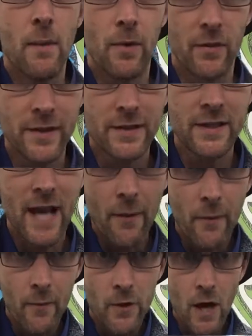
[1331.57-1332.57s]
But this is
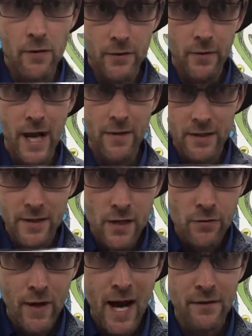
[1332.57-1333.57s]
how it will go. So again, the
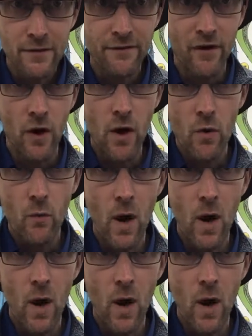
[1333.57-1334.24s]
teacher will count to 4.